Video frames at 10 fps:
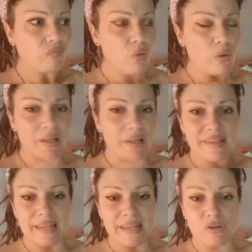We went to
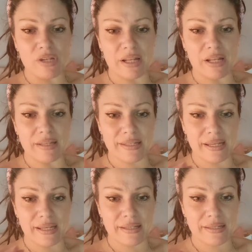this house and had this
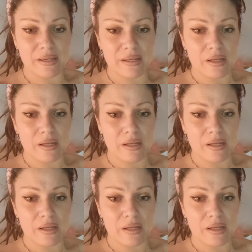6